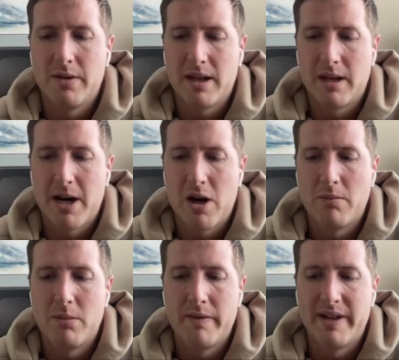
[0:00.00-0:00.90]
think about
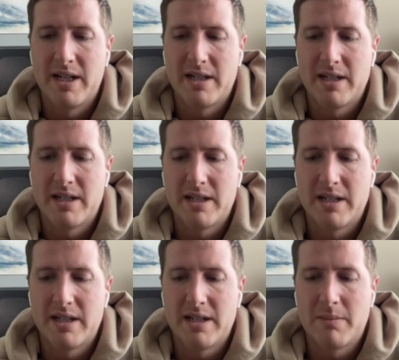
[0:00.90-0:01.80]
moving into
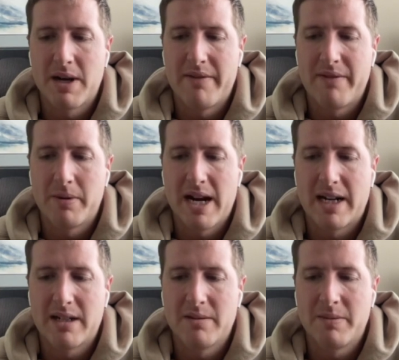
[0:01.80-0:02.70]
private practice,